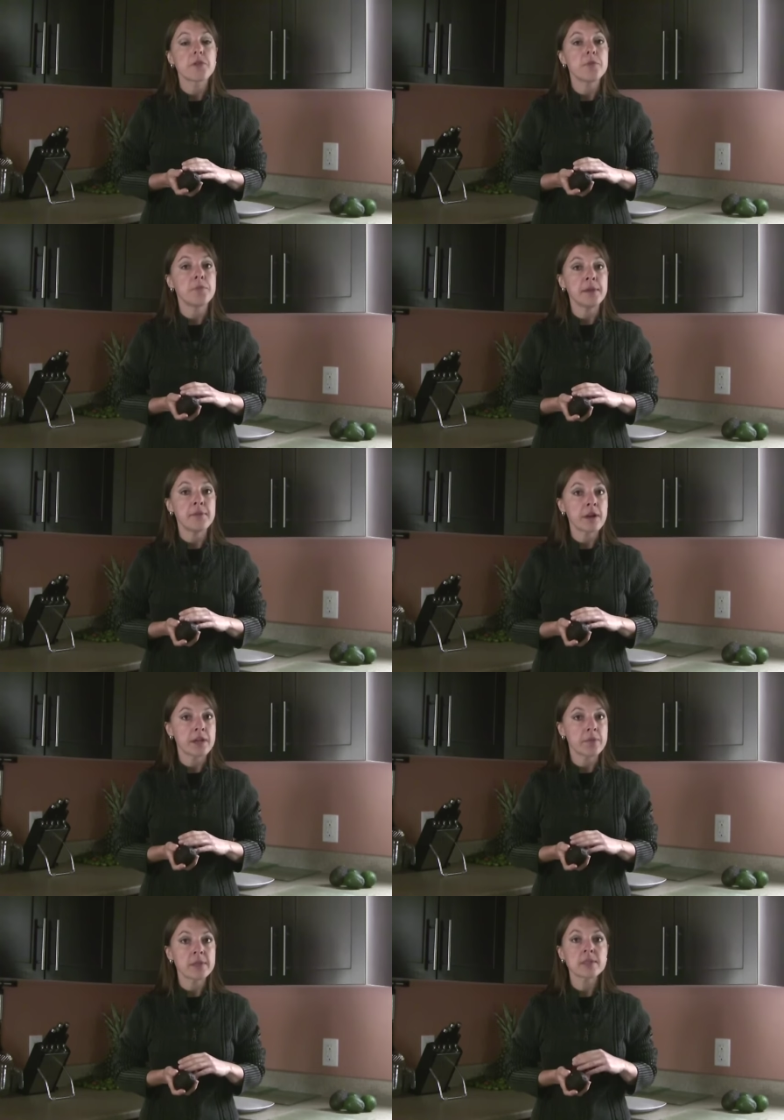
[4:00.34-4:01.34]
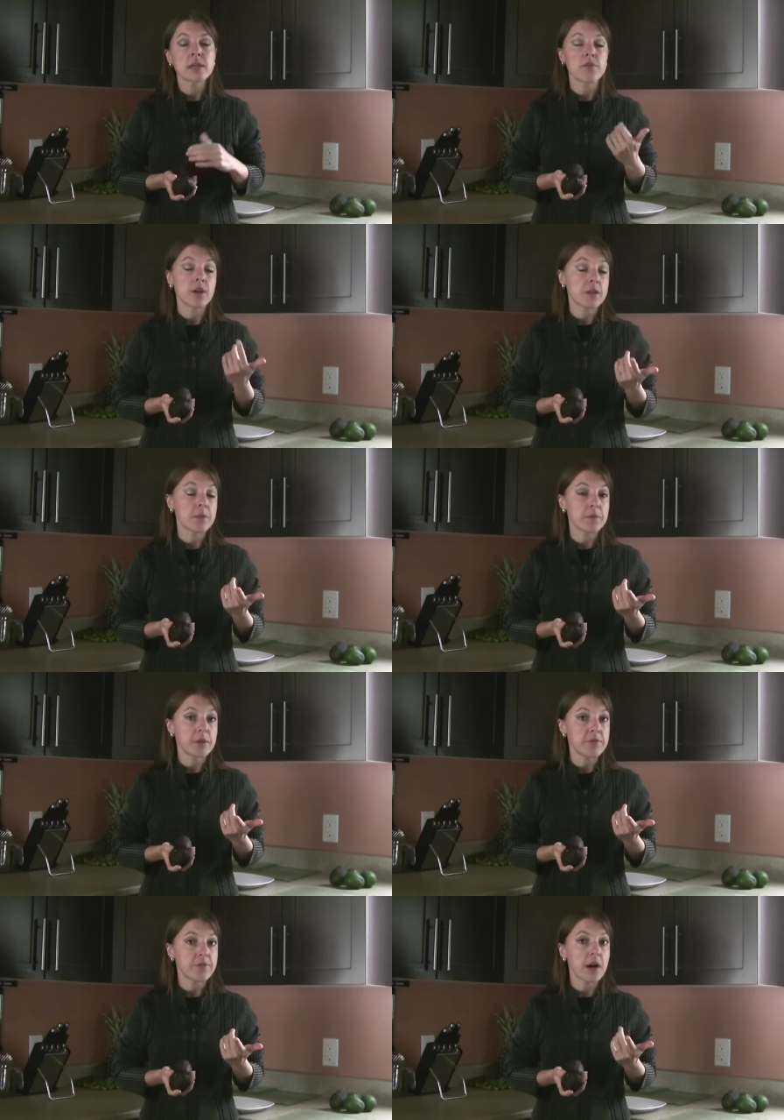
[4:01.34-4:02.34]
of the B vitamins like vitamin
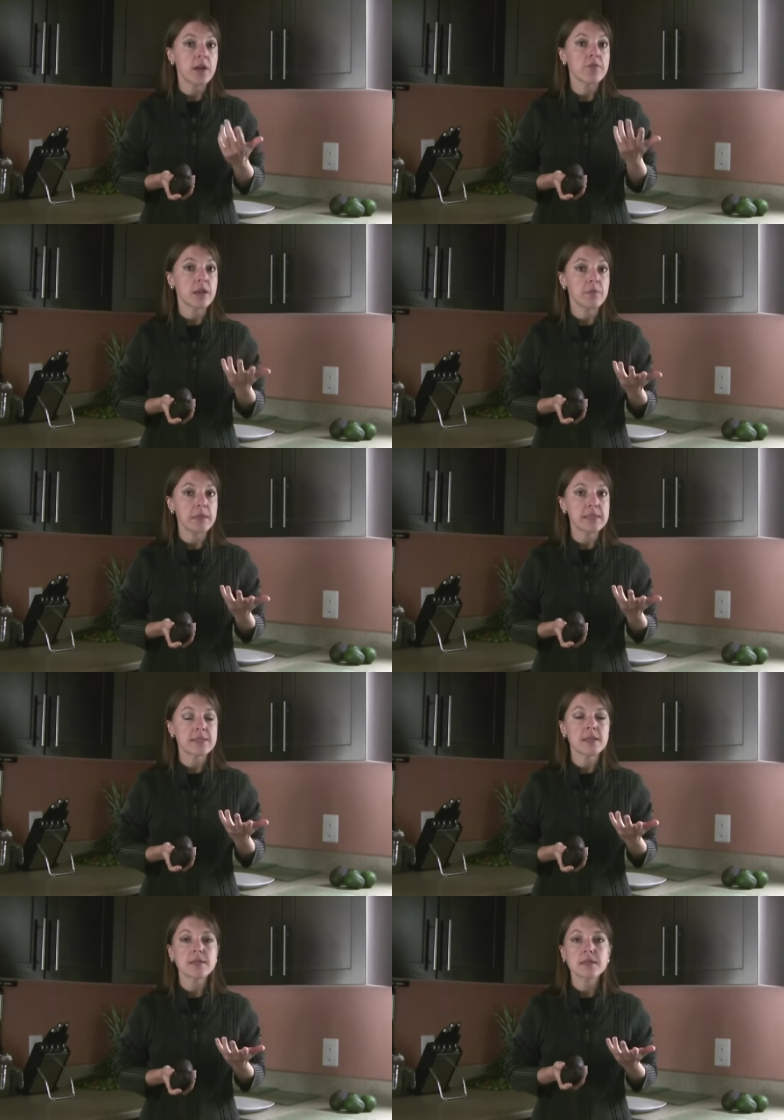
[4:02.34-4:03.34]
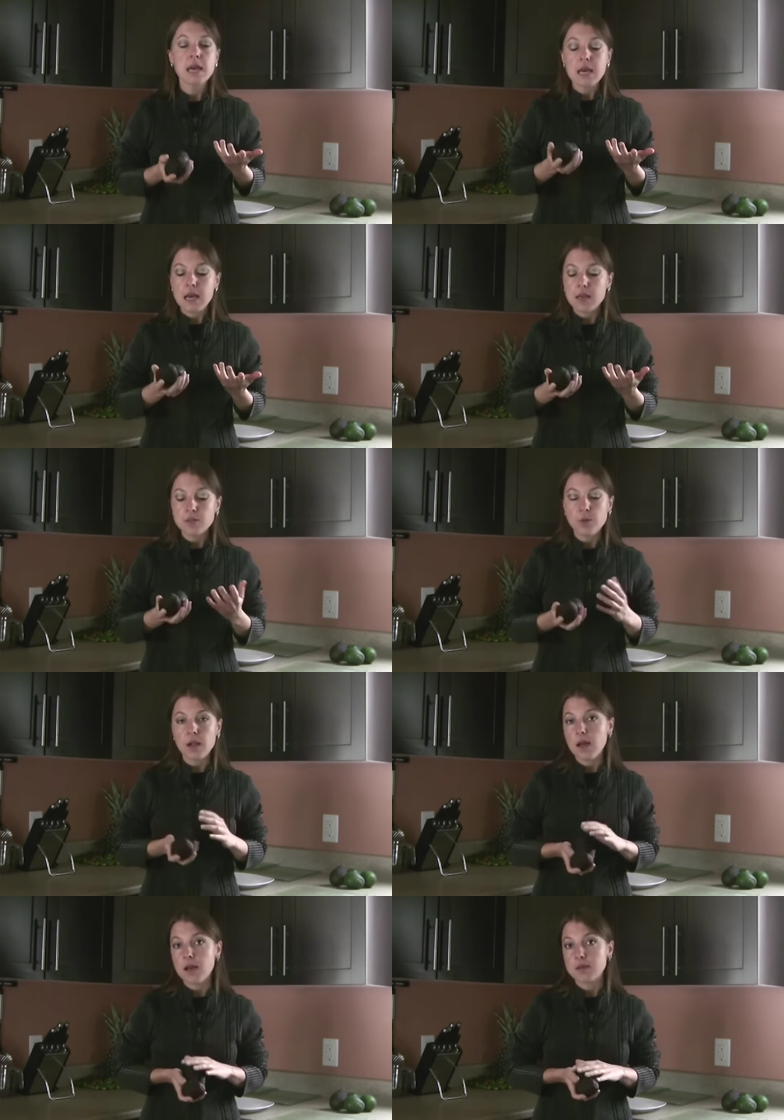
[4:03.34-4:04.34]
B5 and B6, as
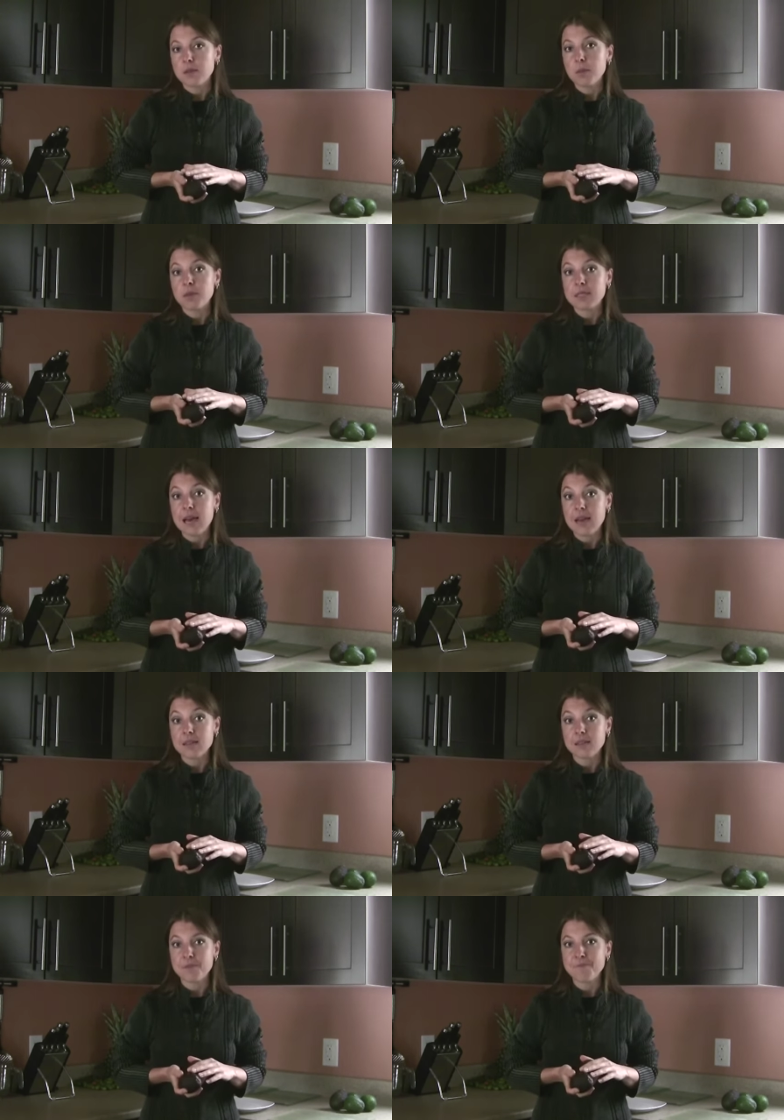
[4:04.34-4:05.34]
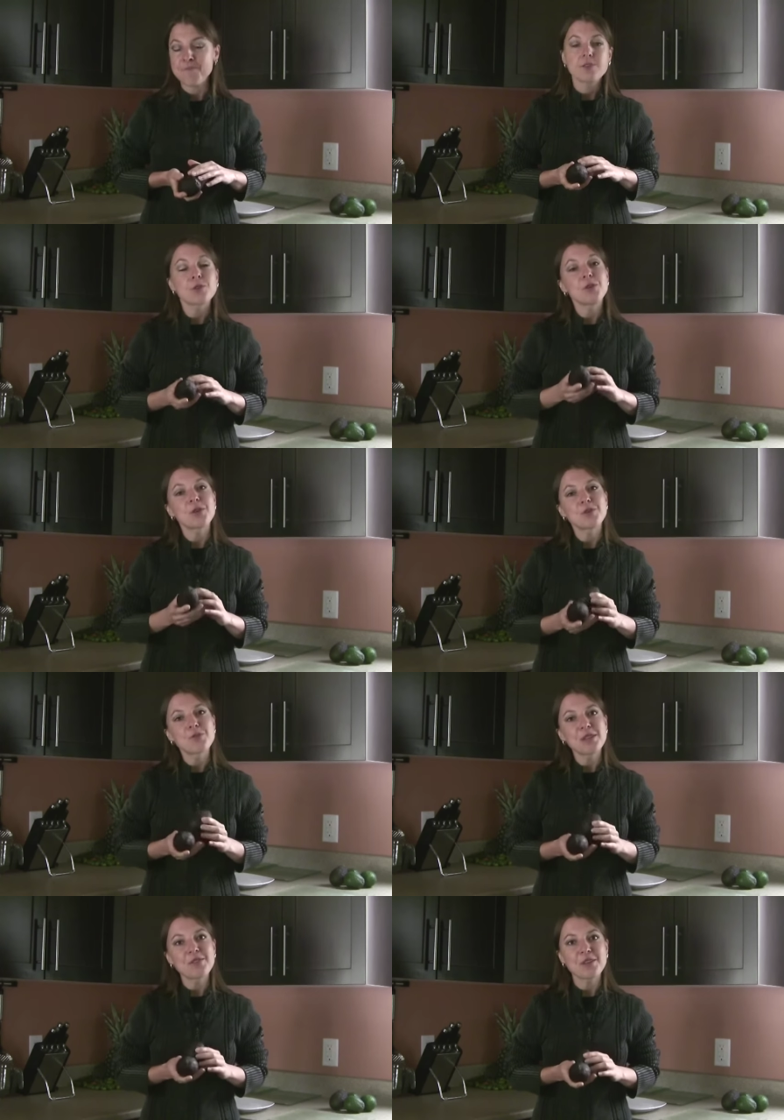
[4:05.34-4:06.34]
well as potassium. So you could
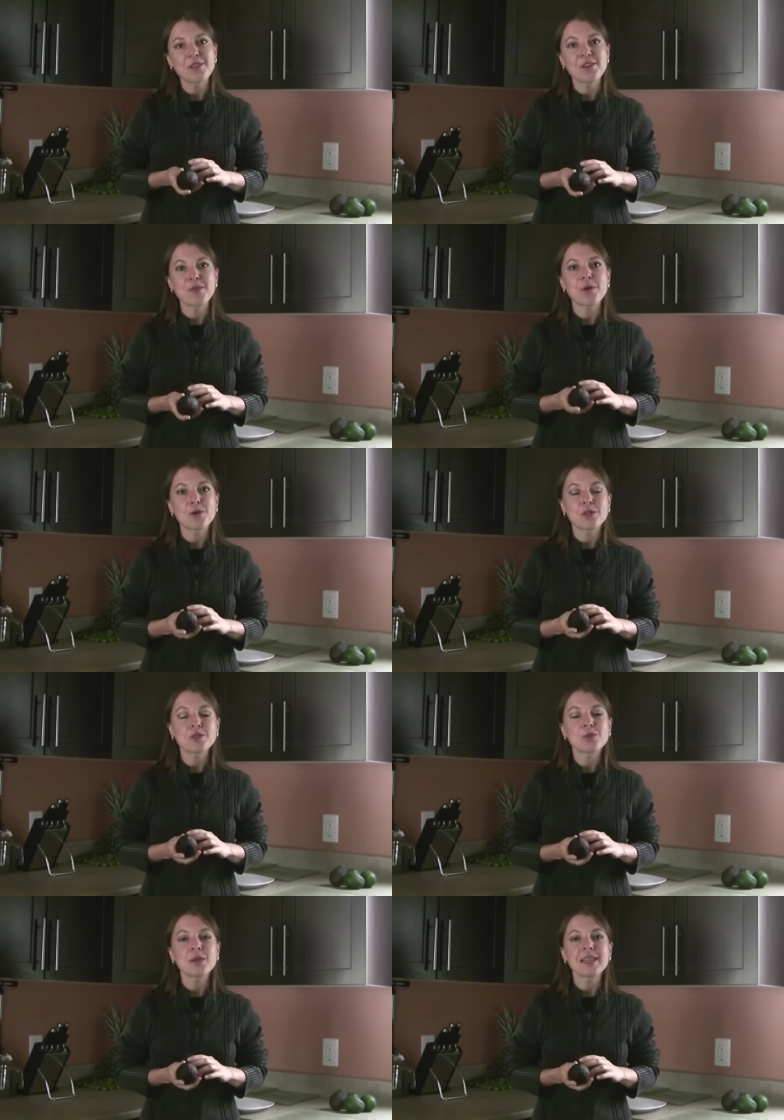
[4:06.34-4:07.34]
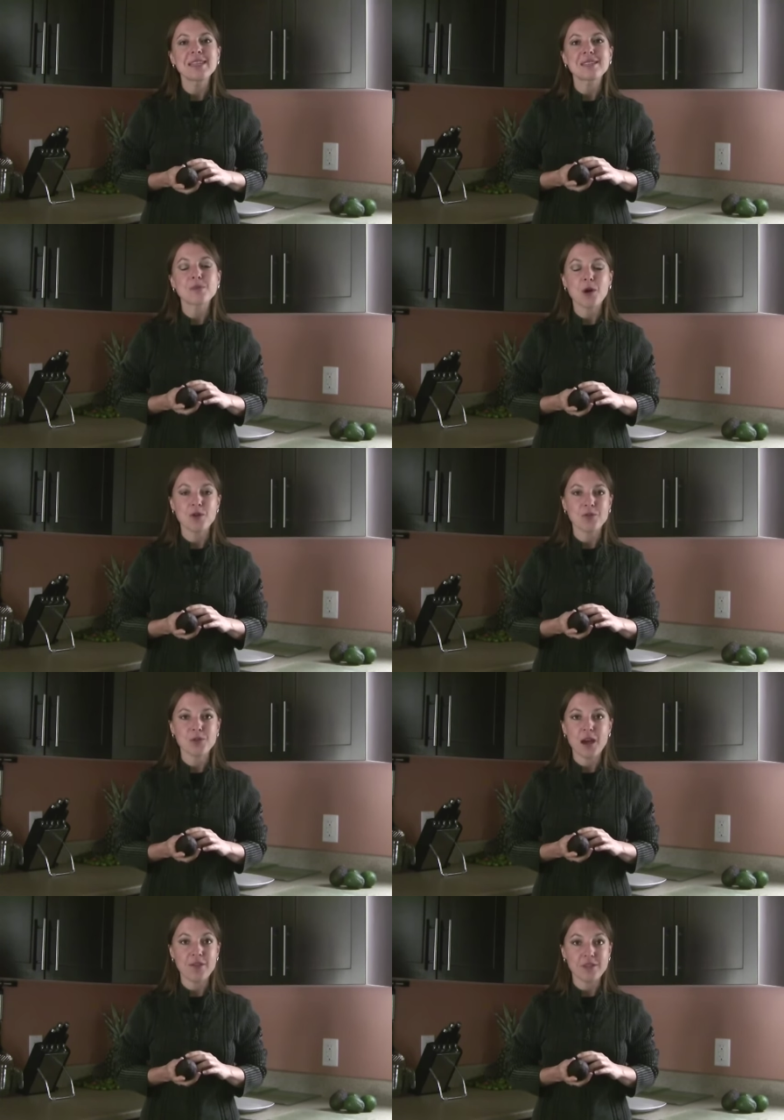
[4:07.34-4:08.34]
really feel good about consuming these as part of
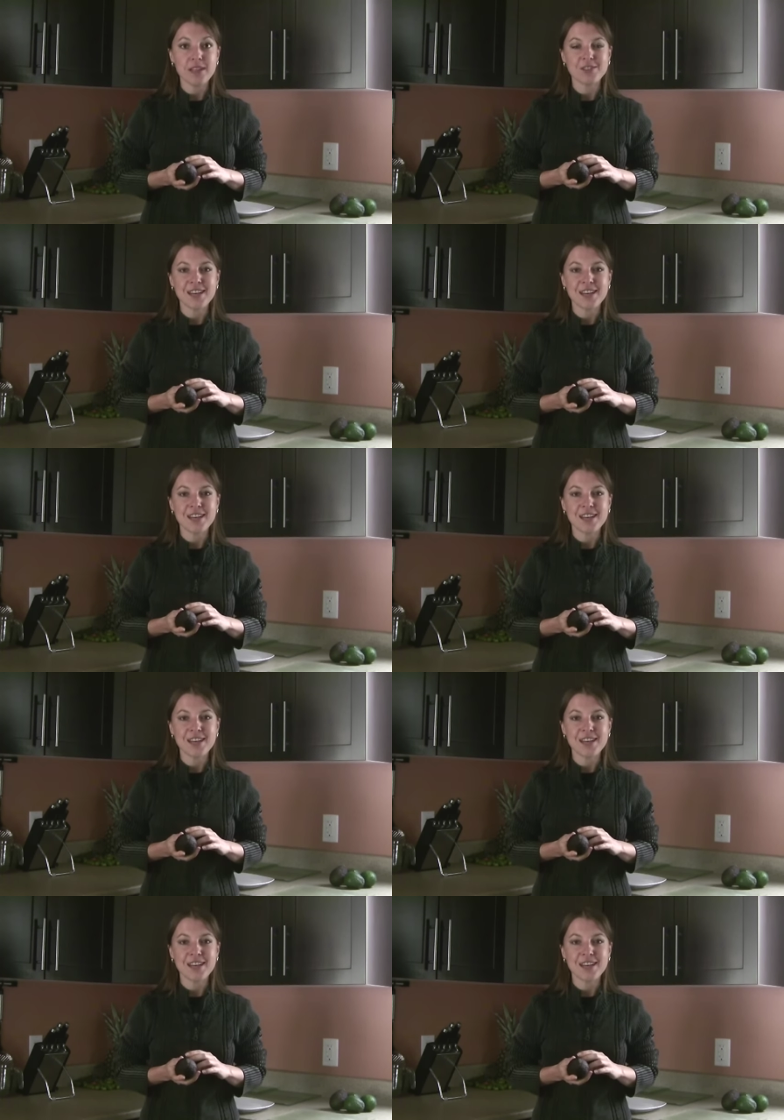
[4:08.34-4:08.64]
your everyday